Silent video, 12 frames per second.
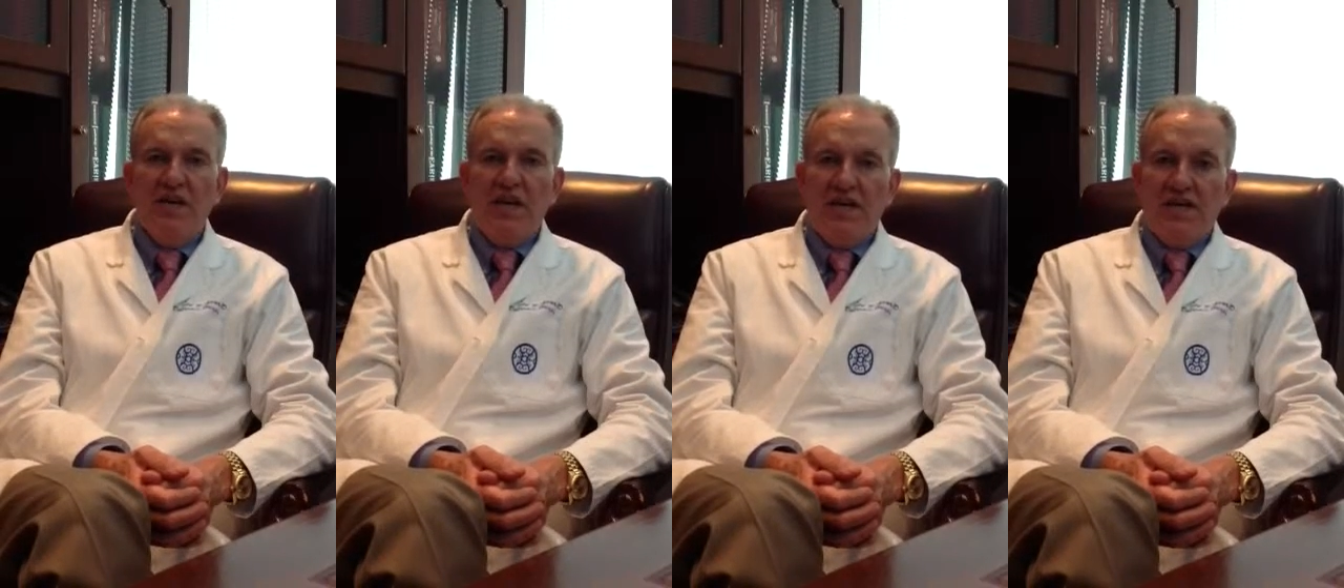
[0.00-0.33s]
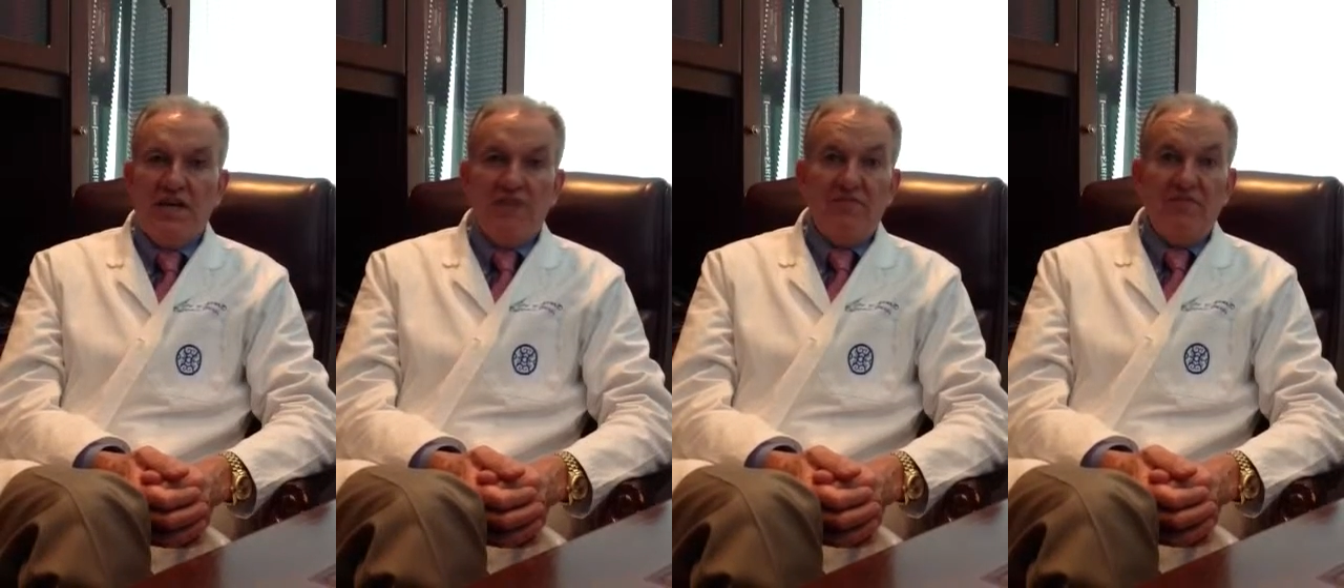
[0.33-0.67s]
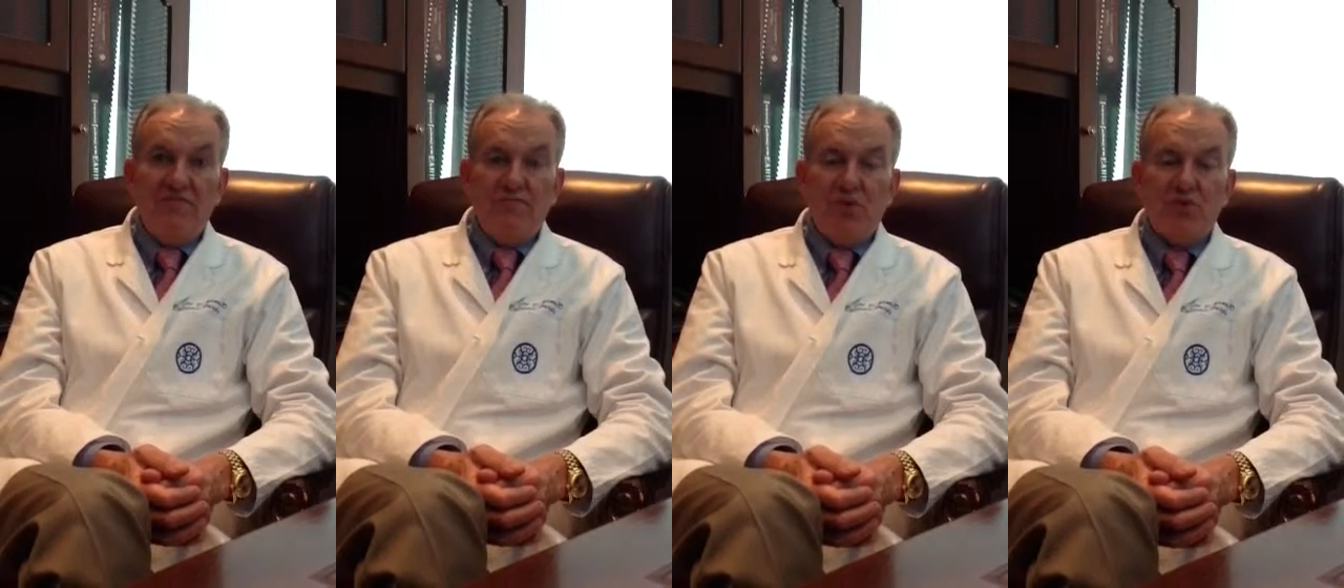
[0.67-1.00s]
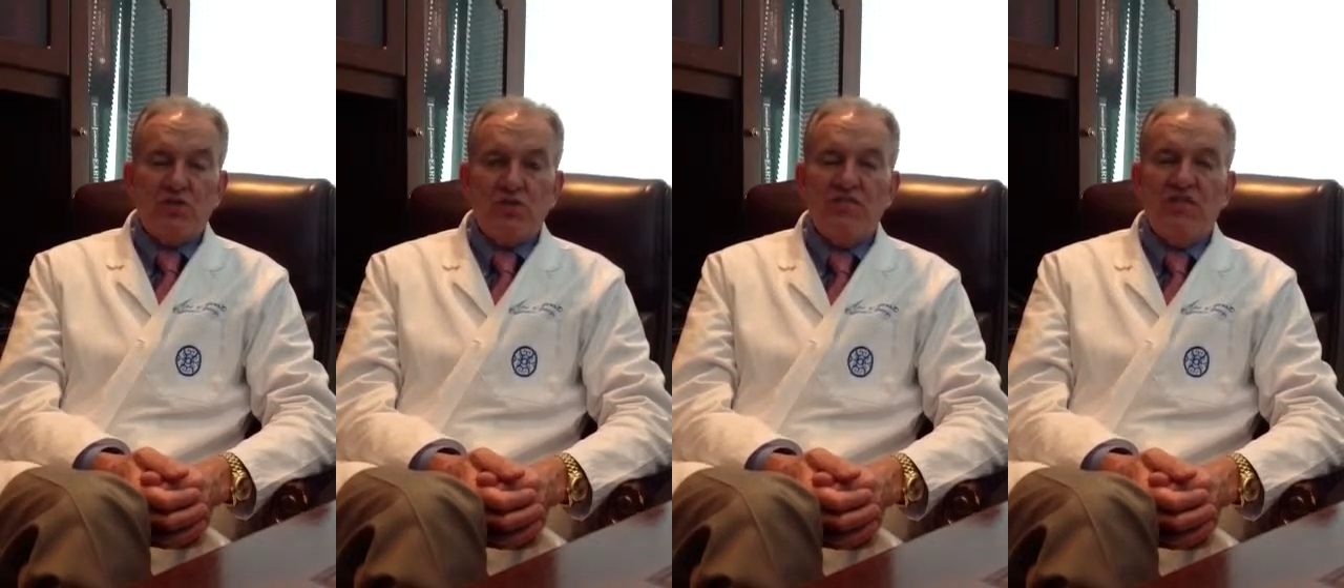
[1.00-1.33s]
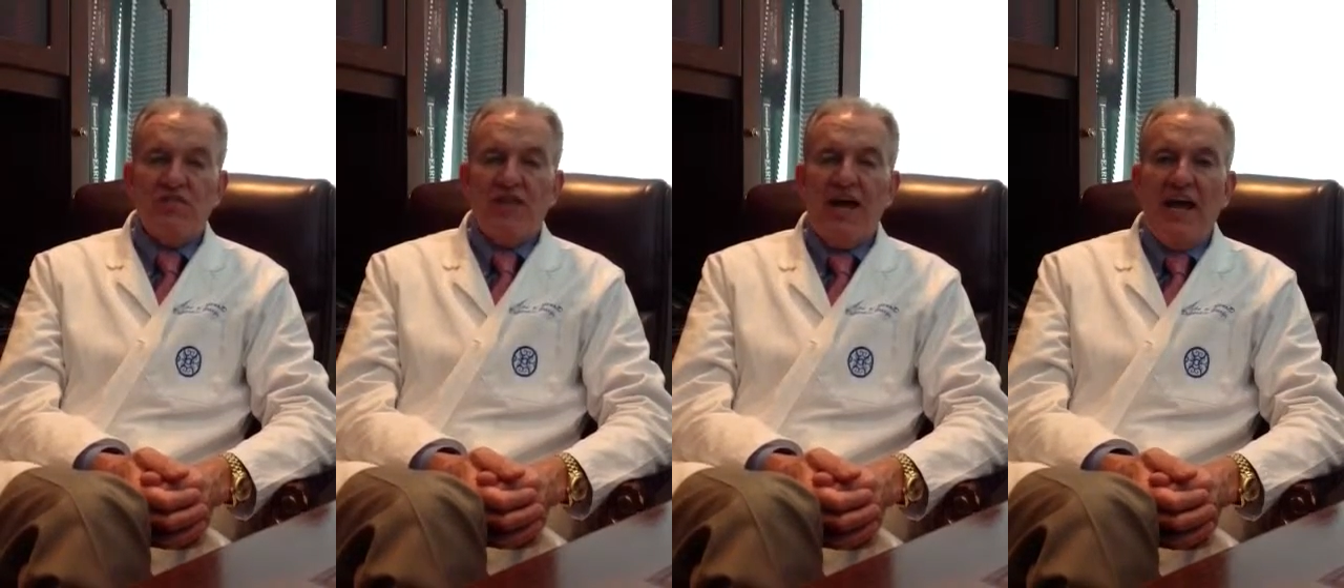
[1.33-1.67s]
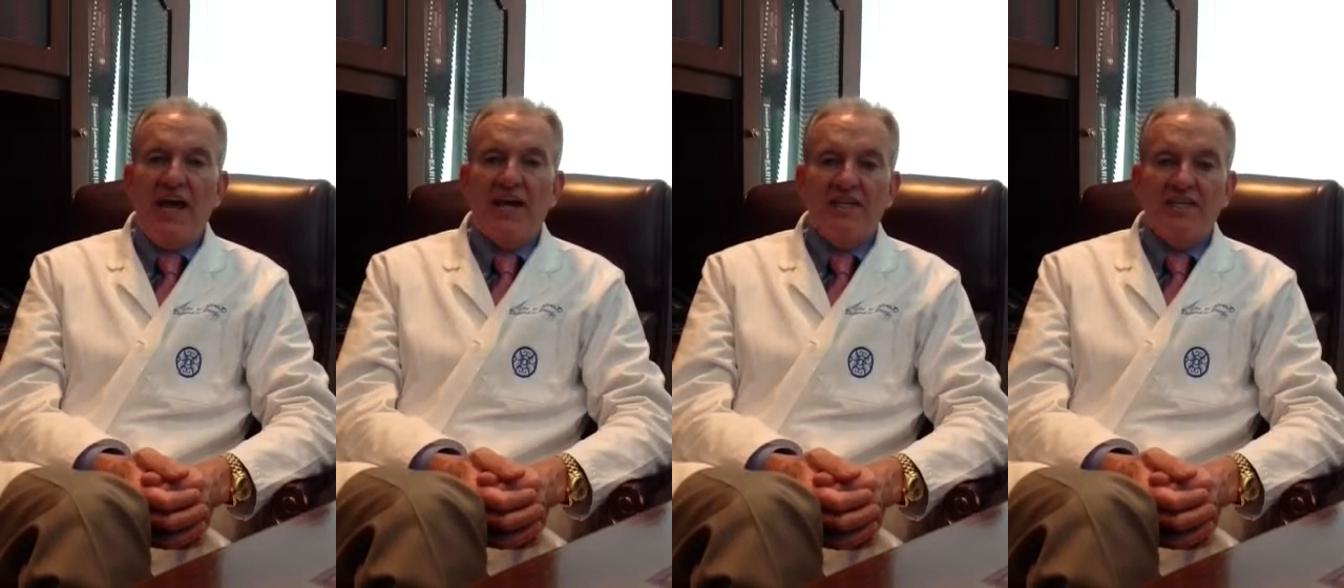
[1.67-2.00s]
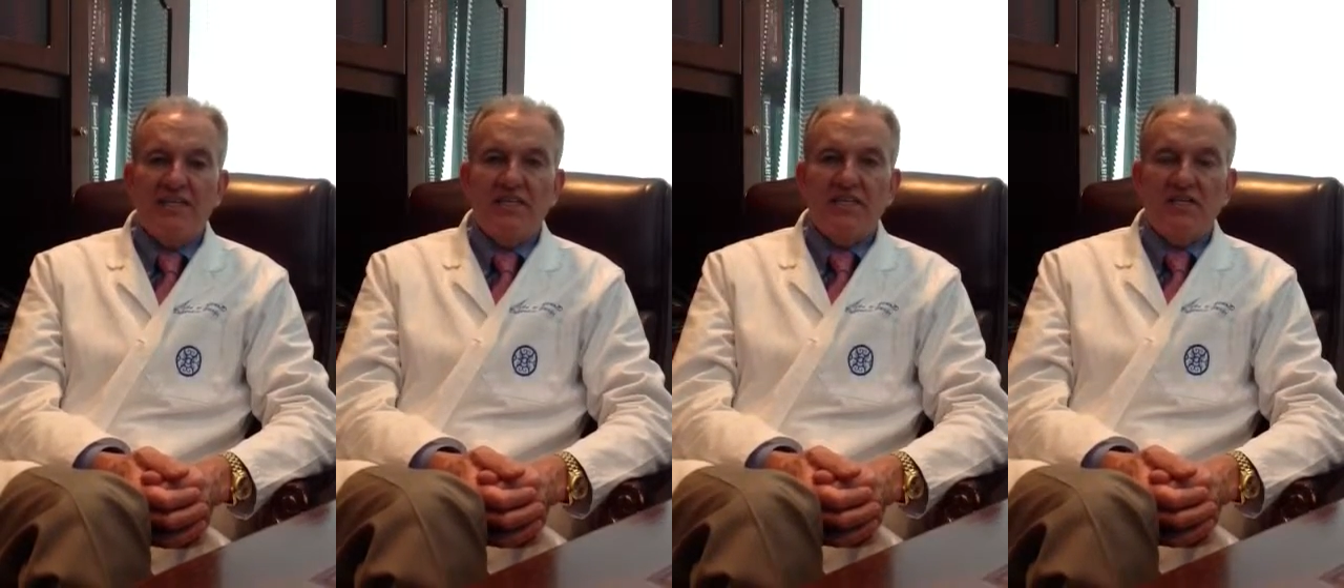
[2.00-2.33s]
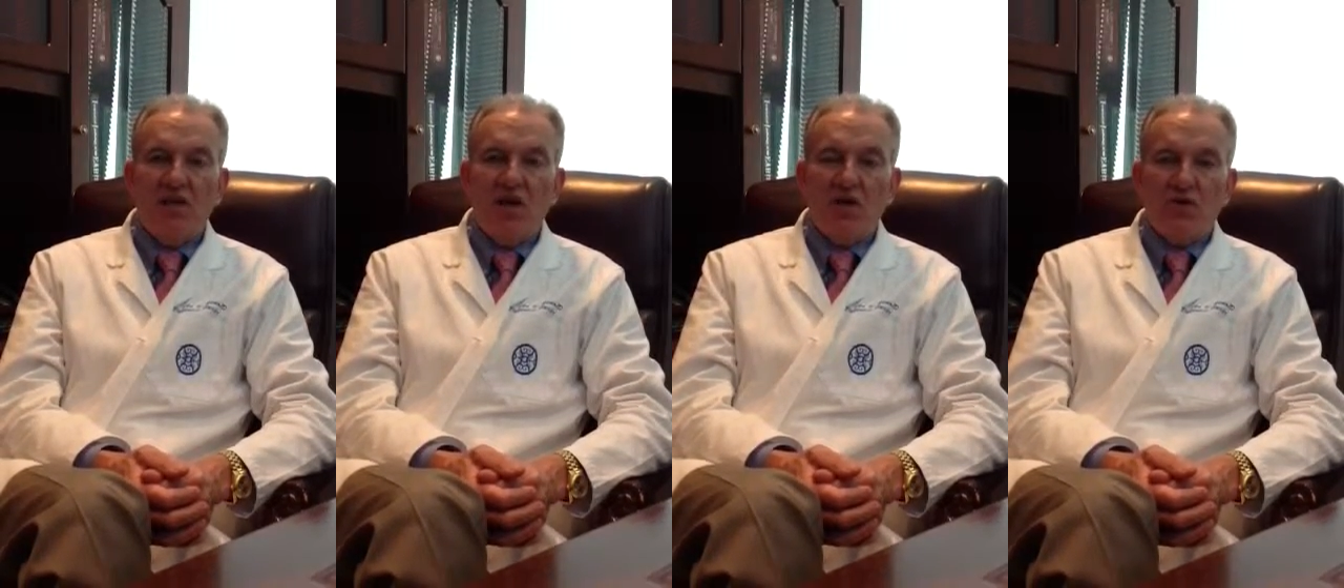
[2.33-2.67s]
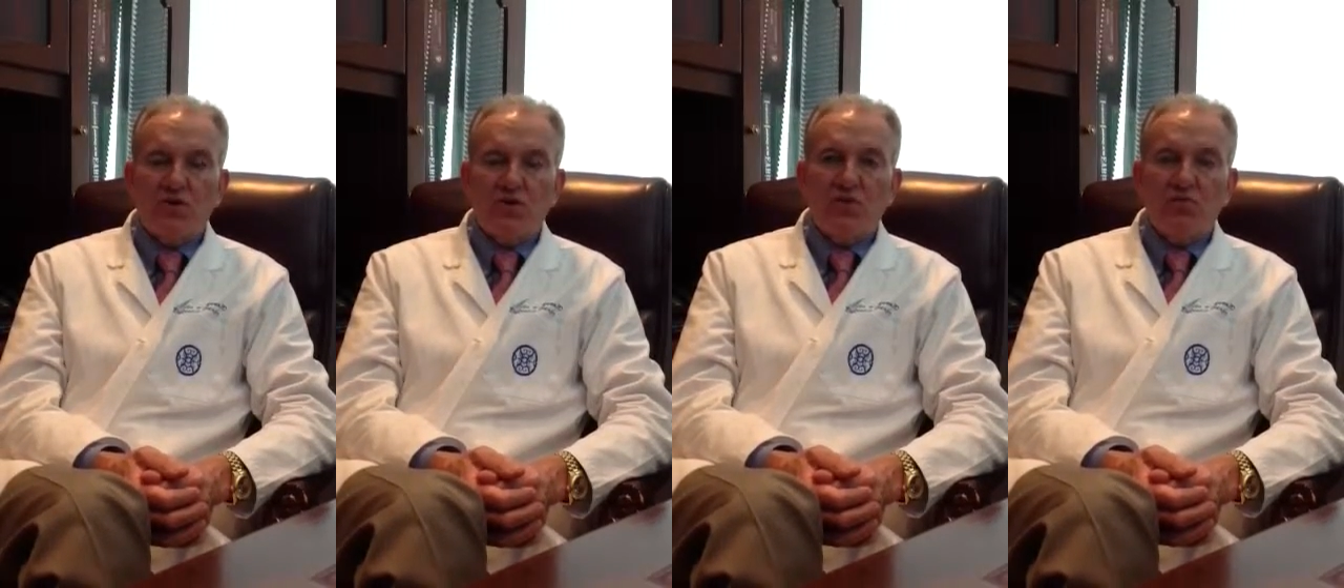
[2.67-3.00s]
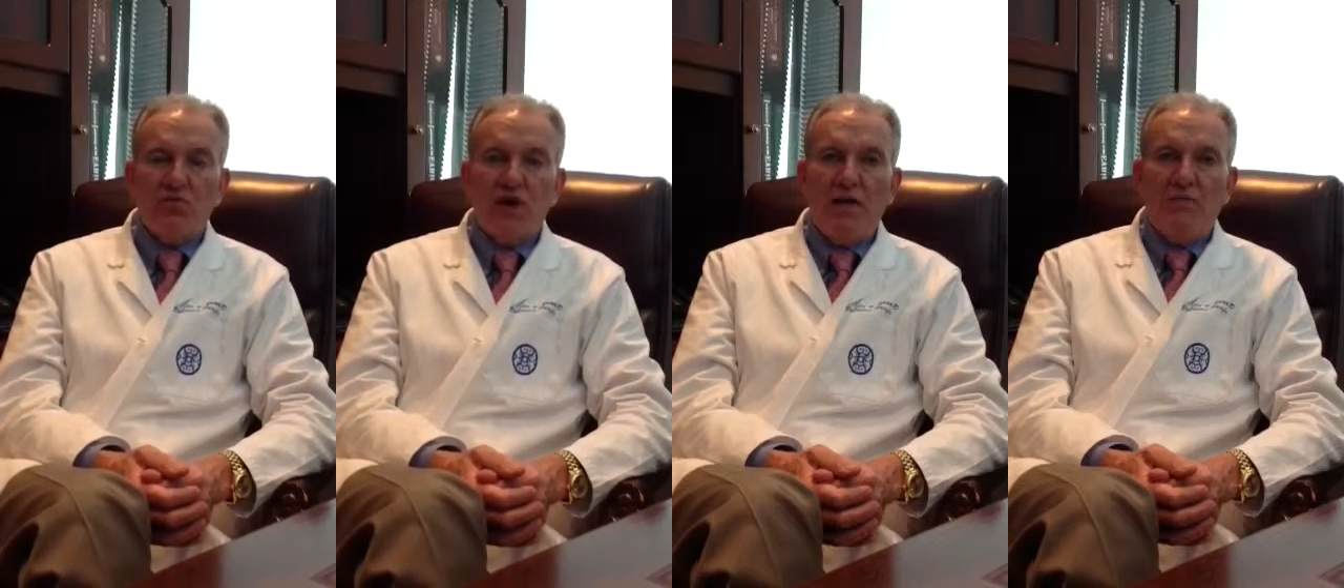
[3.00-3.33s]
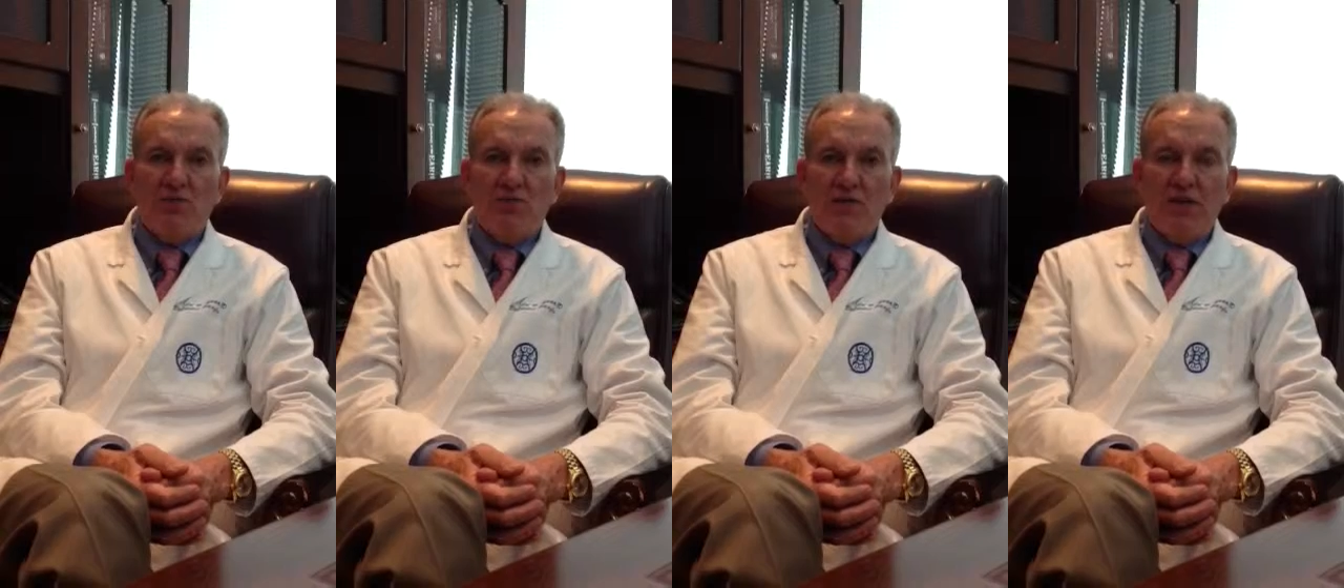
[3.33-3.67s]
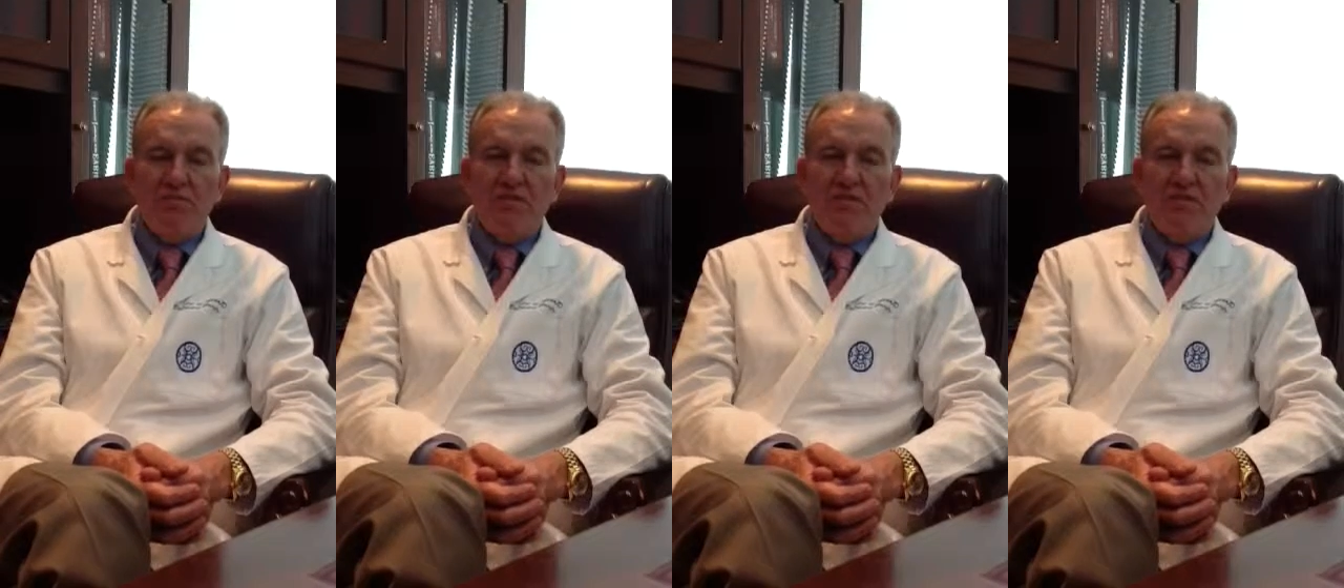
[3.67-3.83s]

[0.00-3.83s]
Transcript: and I've personally never had any long-term problems with that,